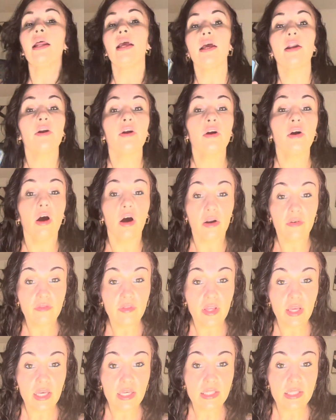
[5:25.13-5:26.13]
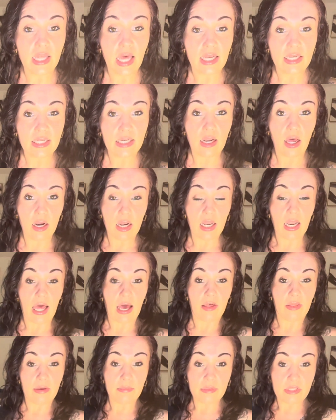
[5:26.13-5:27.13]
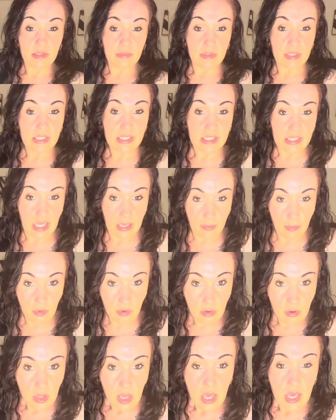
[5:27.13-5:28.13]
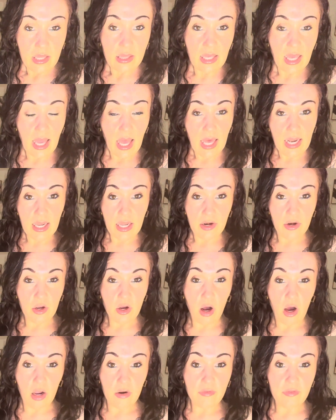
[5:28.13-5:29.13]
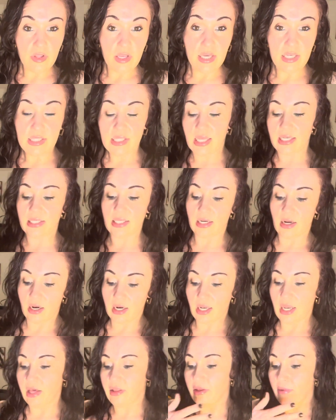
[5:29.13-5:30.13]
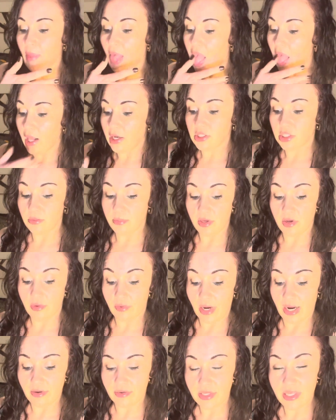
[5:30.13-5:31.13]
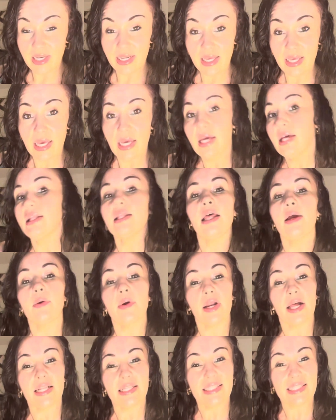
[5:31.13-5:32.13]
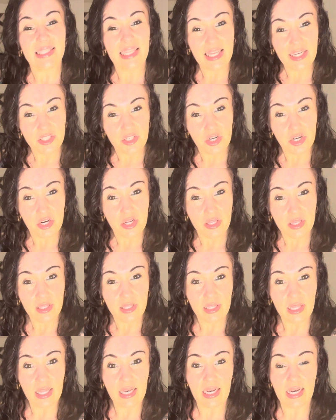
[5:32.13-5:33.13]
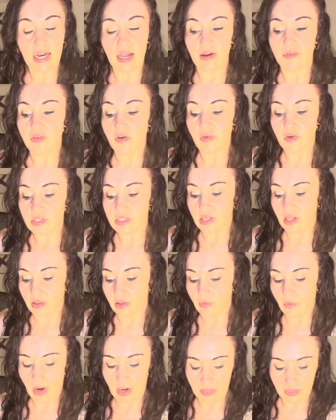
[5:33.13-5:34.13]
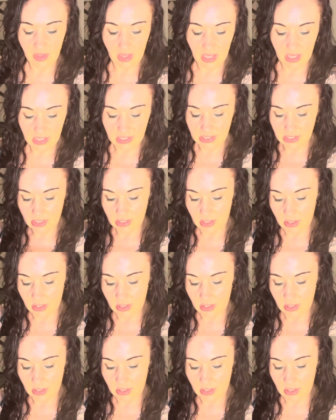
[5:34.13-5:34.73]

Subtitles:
inner conflicts that did not allow them to be stable. They had inner conflicts that did not allow them to be grounded. They were not centered. They did not focus on the right things.